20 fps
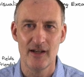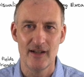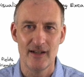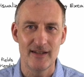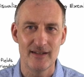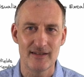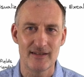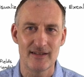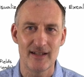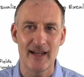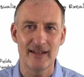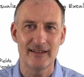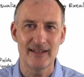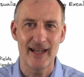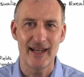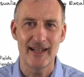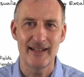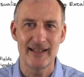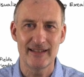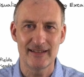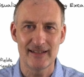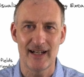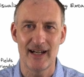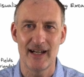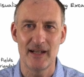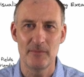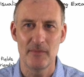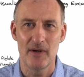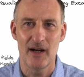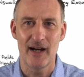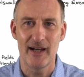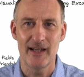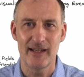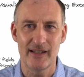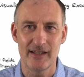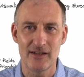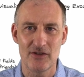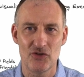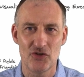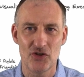is at any time I
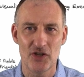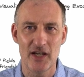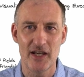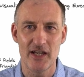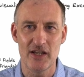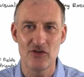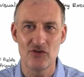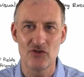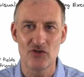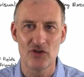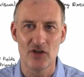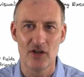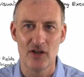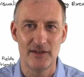can change